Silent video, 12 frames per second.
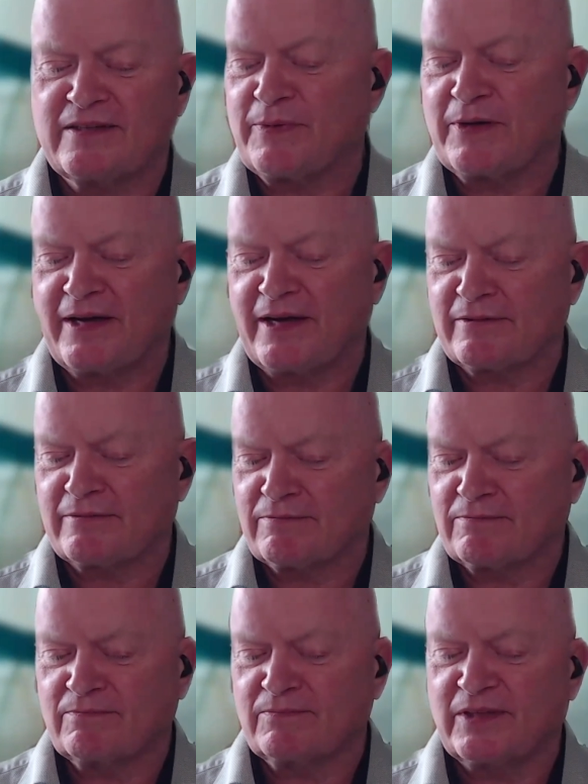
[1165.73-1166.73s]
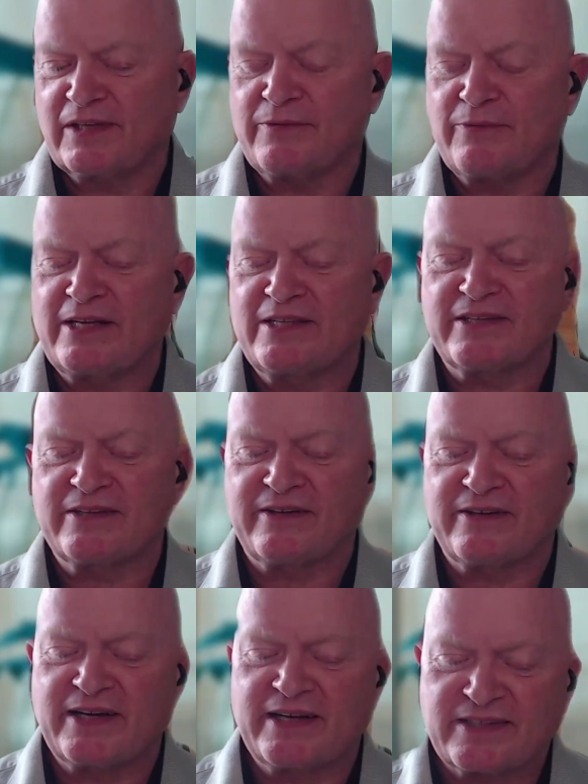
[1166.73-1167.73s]
by
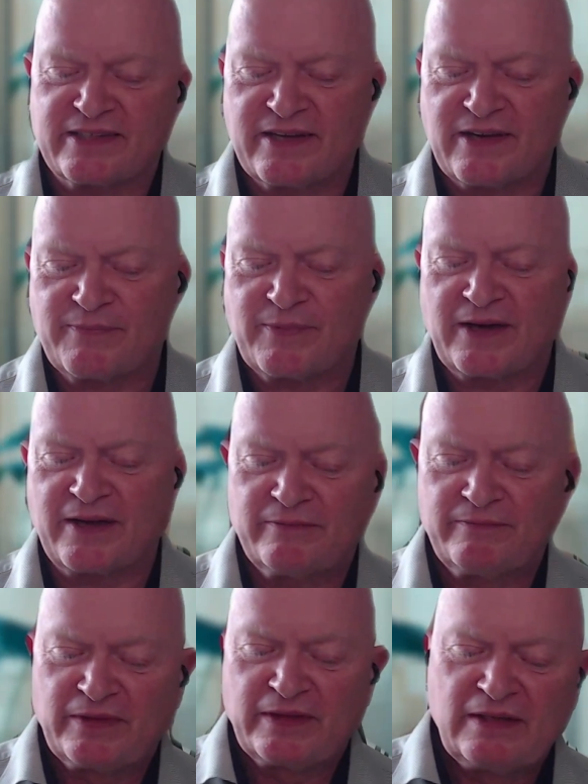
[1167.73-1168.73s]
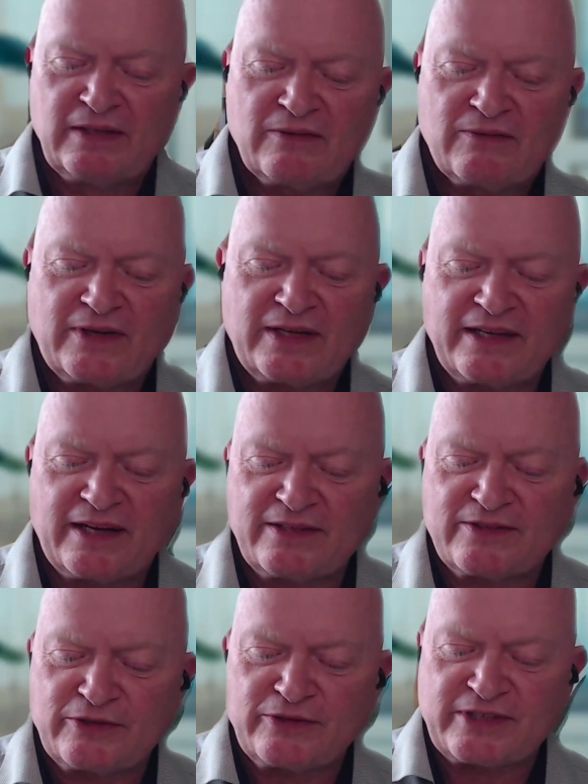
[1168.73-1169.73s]
1080 or by
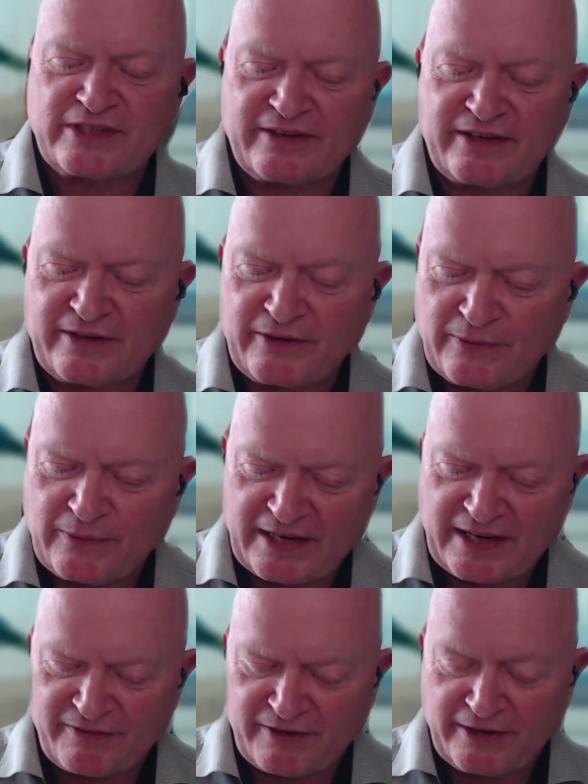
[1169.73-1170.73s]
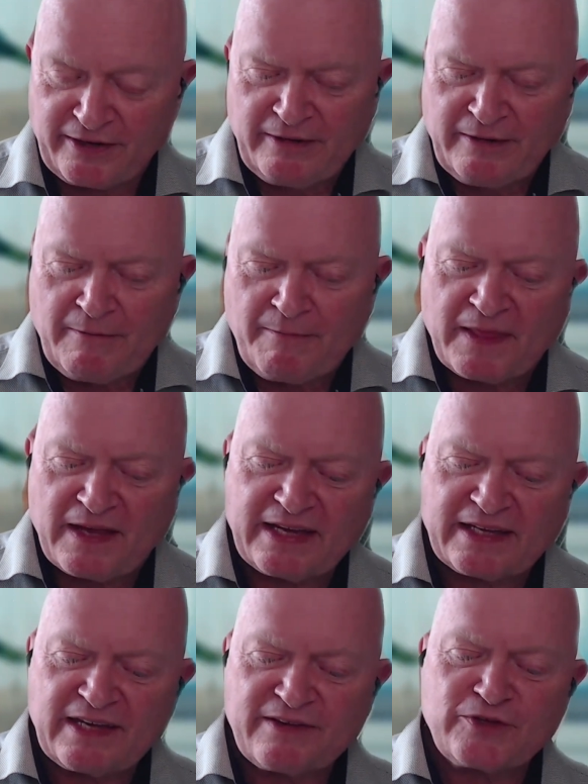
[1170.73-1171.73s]
1920 or whatever.
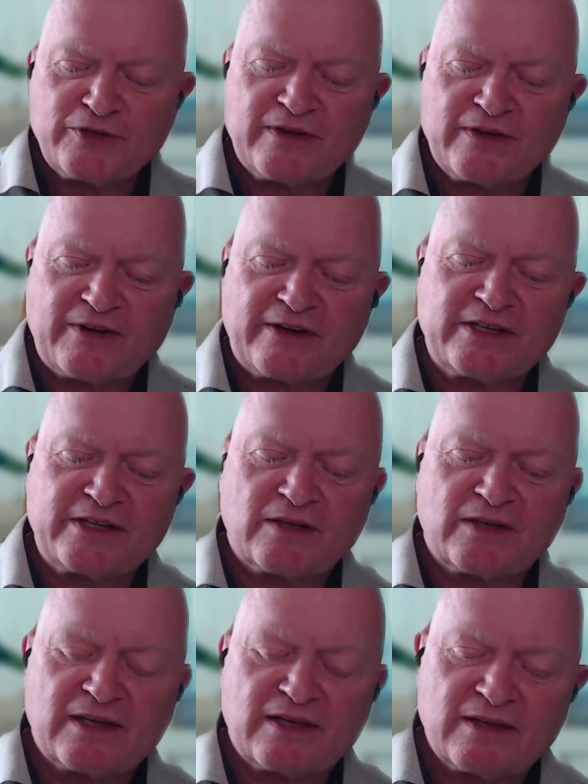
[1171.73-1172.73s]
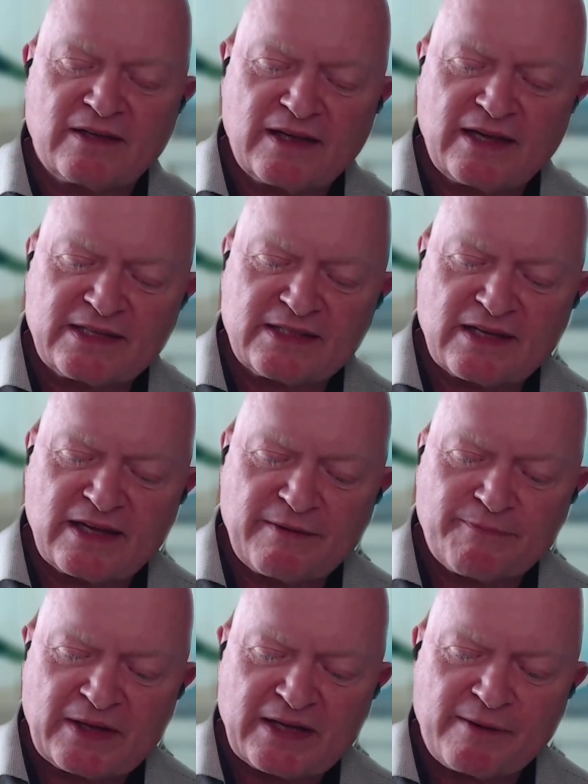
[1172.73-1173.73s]
It gives you
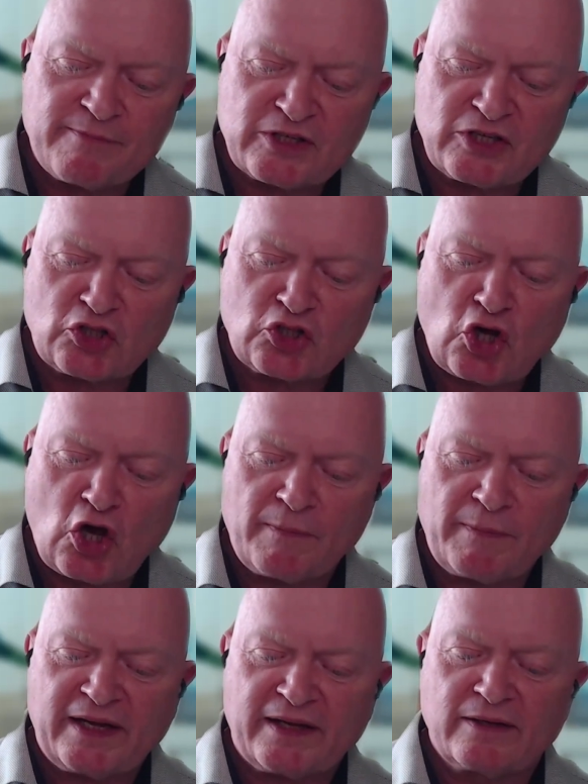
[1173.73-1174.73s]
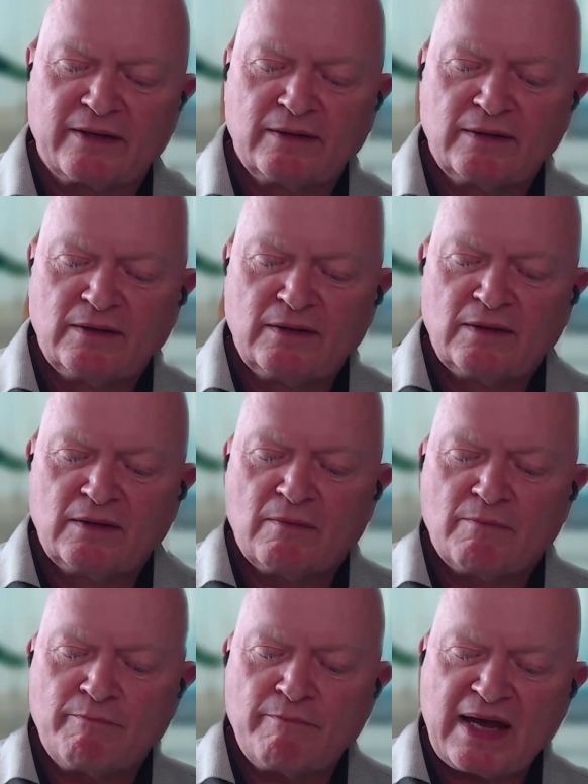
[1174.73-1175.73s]
it becomes an atomic,
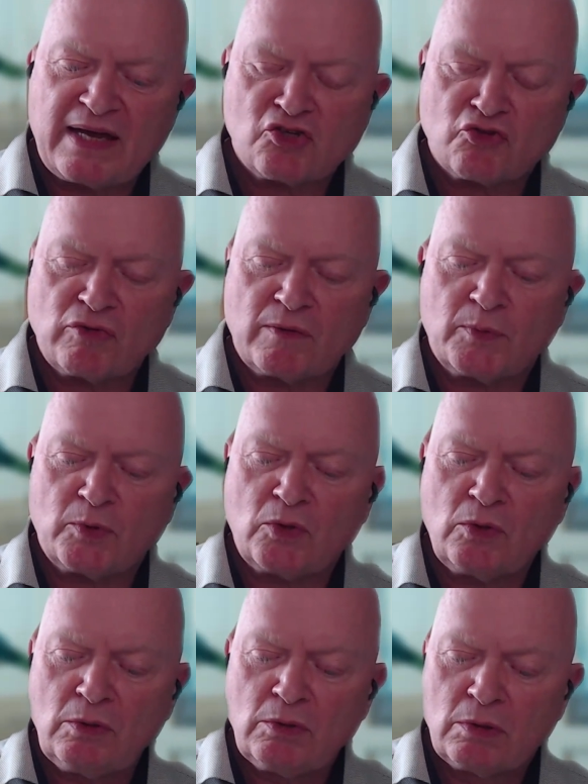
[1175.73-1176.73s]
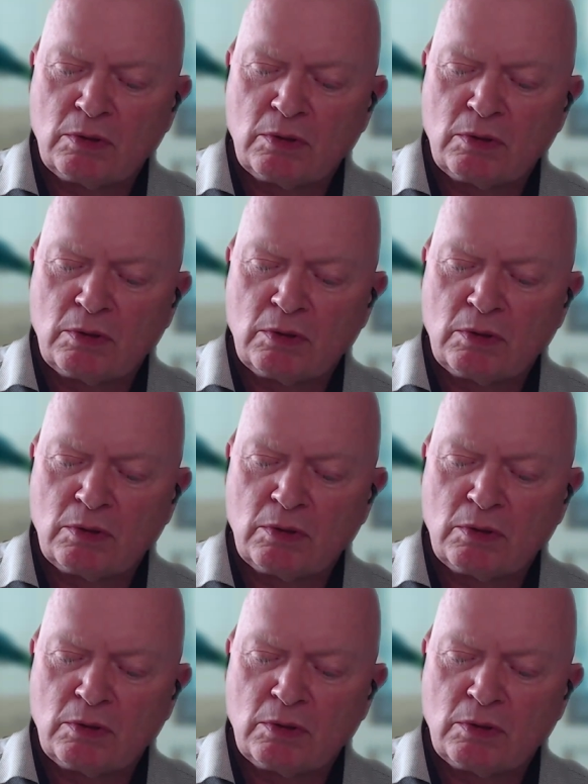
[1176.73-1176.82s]
measurable